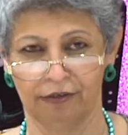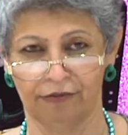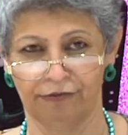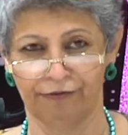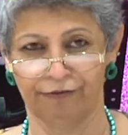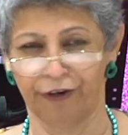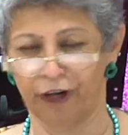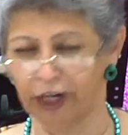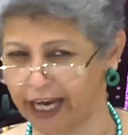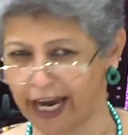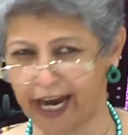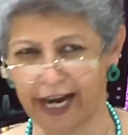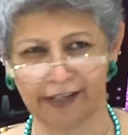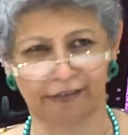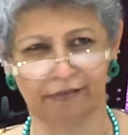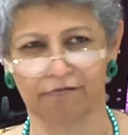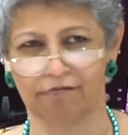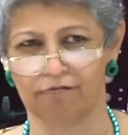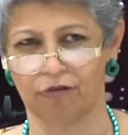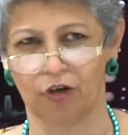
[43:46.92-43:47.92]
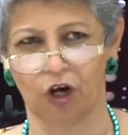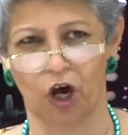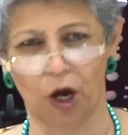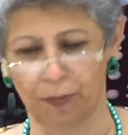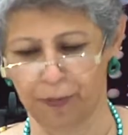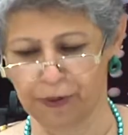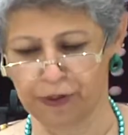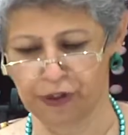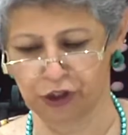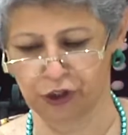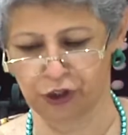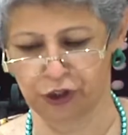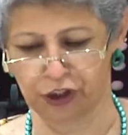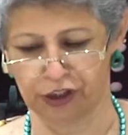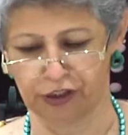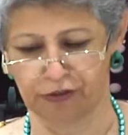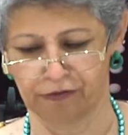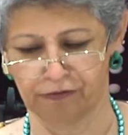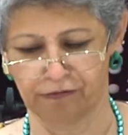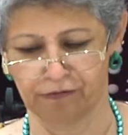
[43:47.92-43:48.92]
Forget
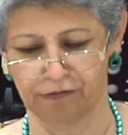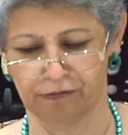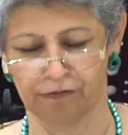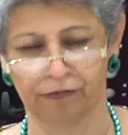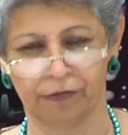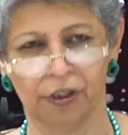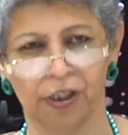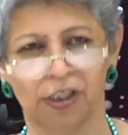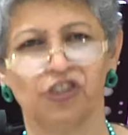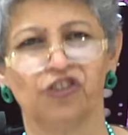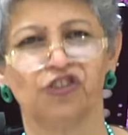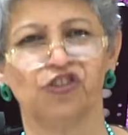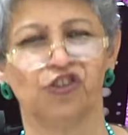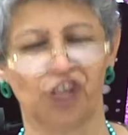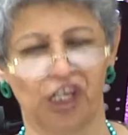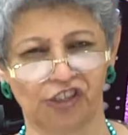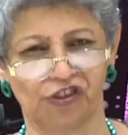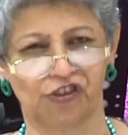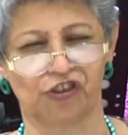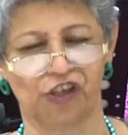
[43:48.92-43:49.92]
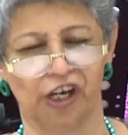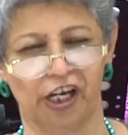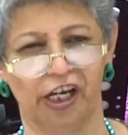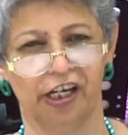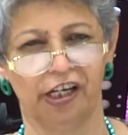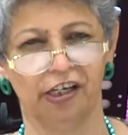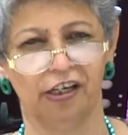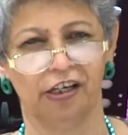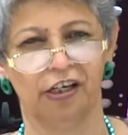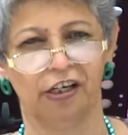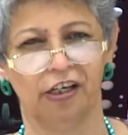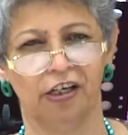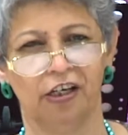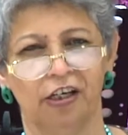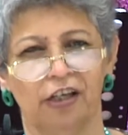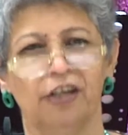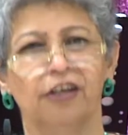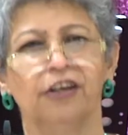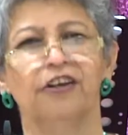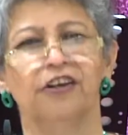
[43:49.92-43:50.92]
opposition. Just say,
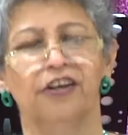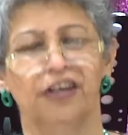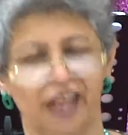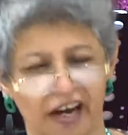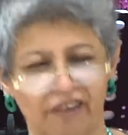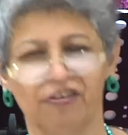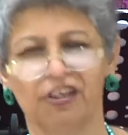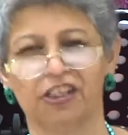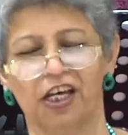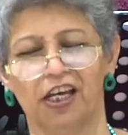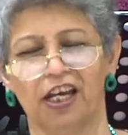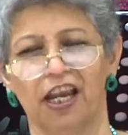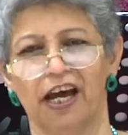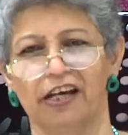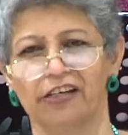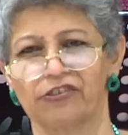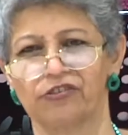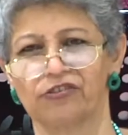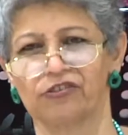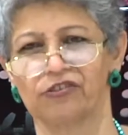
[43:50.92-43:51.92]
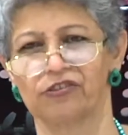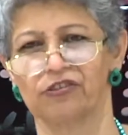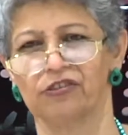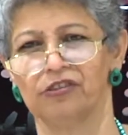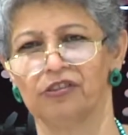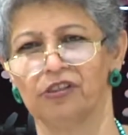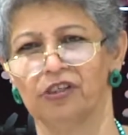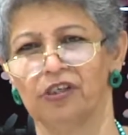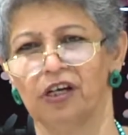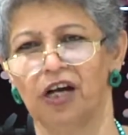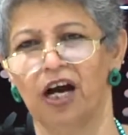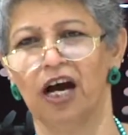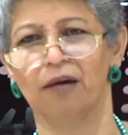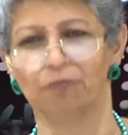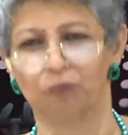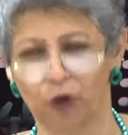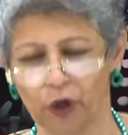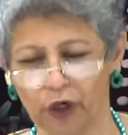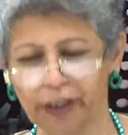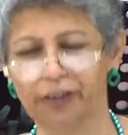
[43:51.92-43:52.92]
nevertheless,
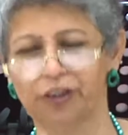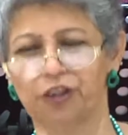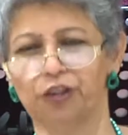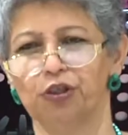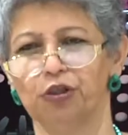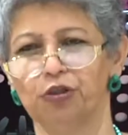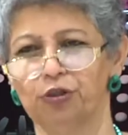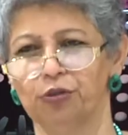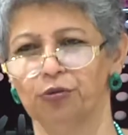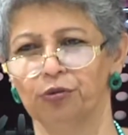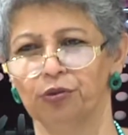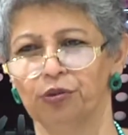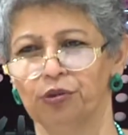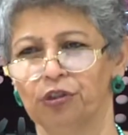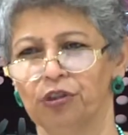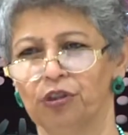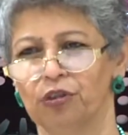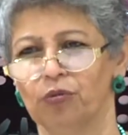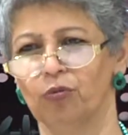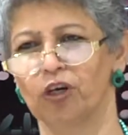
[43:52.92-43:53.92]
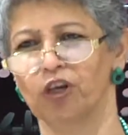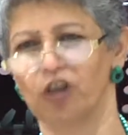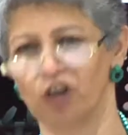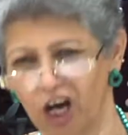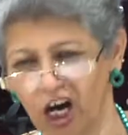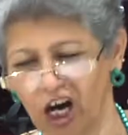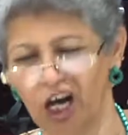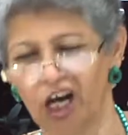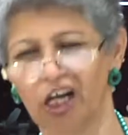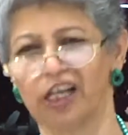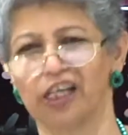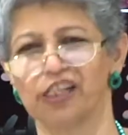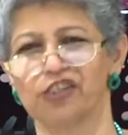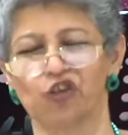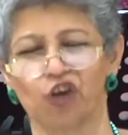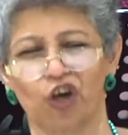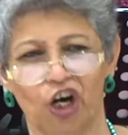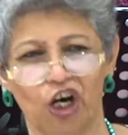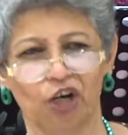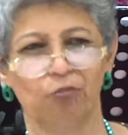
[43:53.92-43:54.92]
I'm going to do what God has
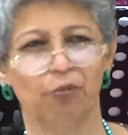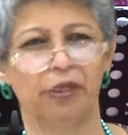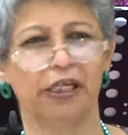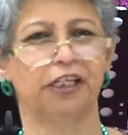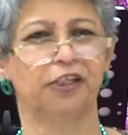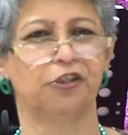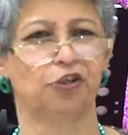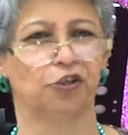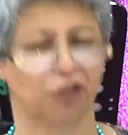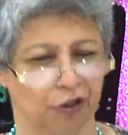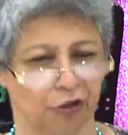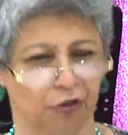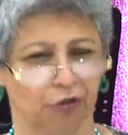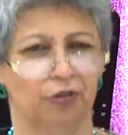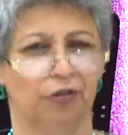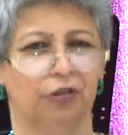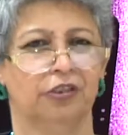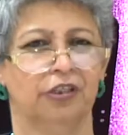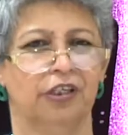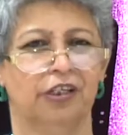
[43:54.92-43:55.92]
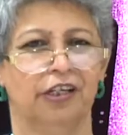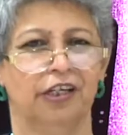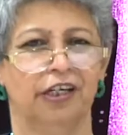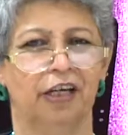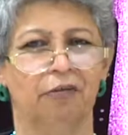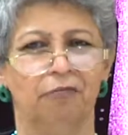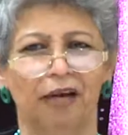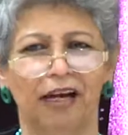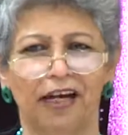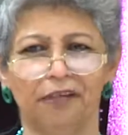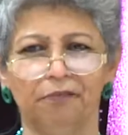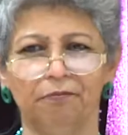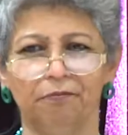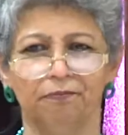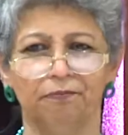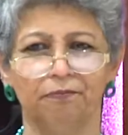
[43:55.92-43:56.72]
called me to do. Amen?